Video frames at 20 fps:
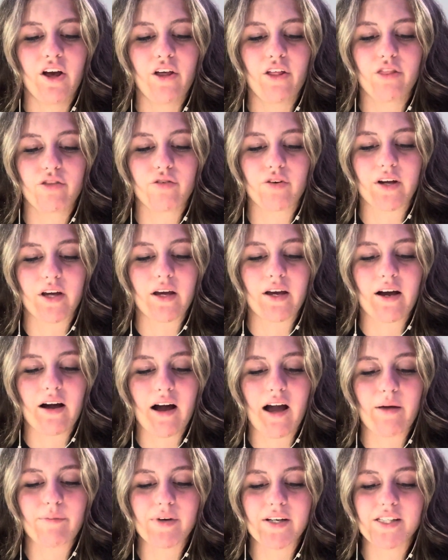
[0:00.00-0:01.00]
3,
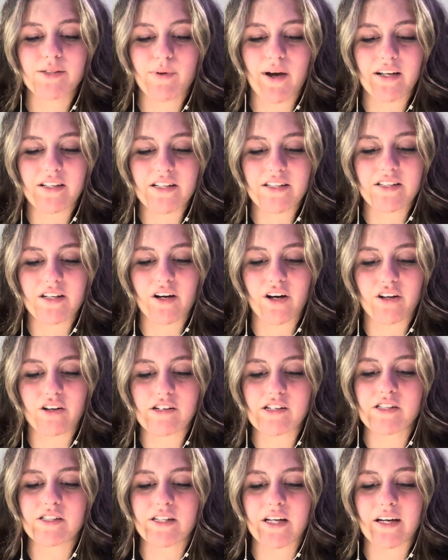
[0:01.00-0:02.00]
I am expected to
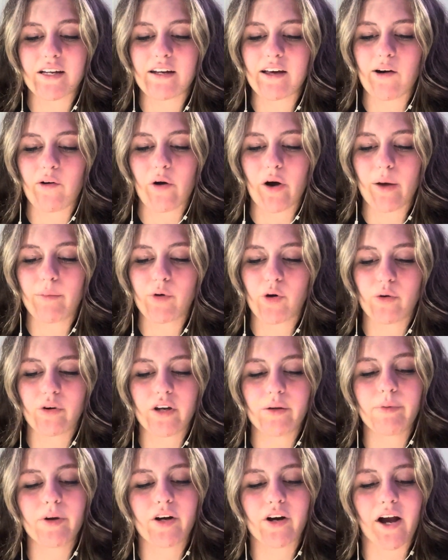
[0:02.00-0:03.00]
understand how I am going to
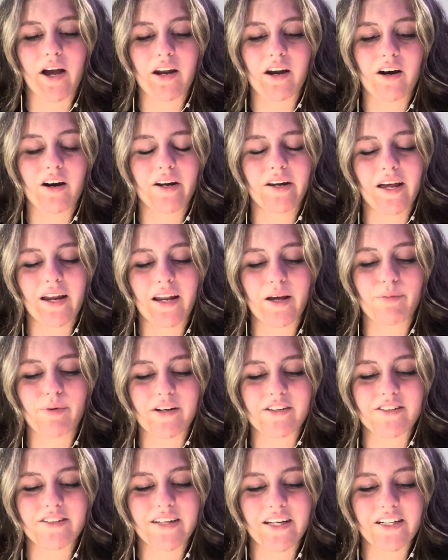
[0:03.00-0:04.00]
be graded on any
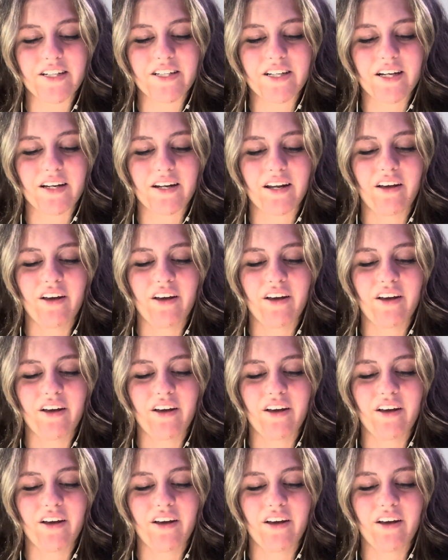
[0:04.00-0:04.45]
presentation.